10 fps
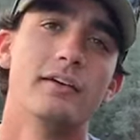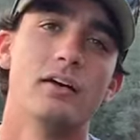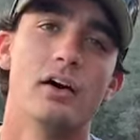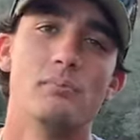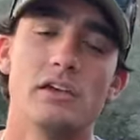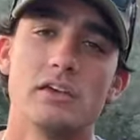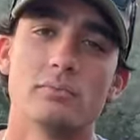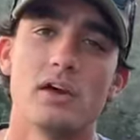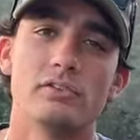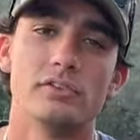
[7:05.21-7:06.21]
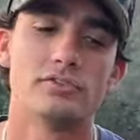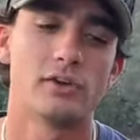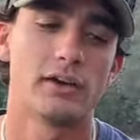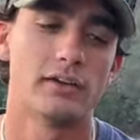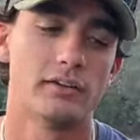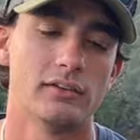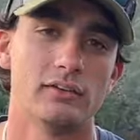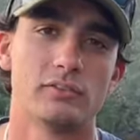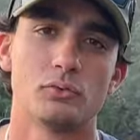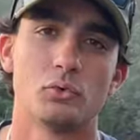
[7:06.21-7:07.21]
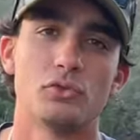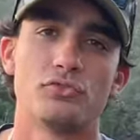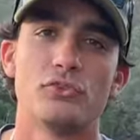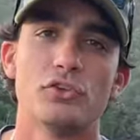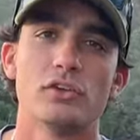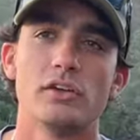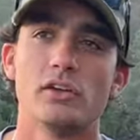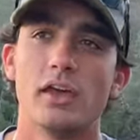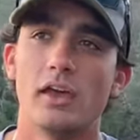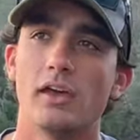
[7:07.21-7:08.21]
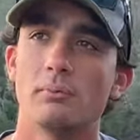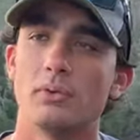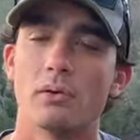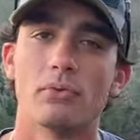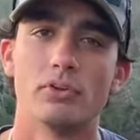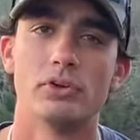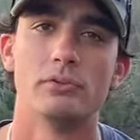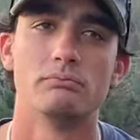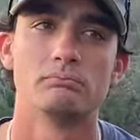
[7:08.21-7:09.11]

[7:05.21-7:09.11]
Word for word: uh, medium heavy, so I can really feel it and be able to